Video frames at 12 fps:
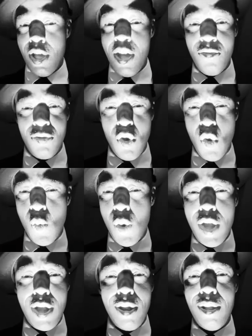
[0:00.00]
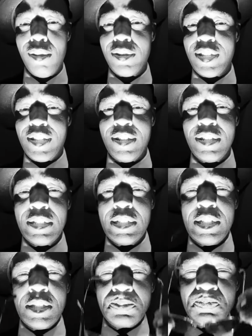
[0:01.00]
of the world,
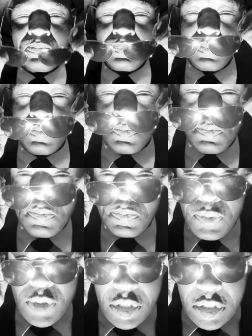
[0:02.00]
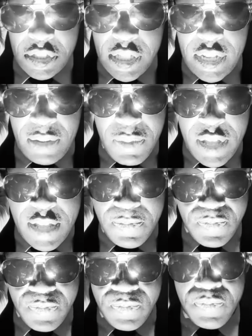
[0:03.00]
to tell
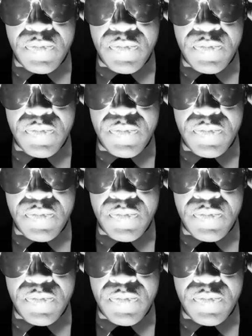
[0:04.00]
me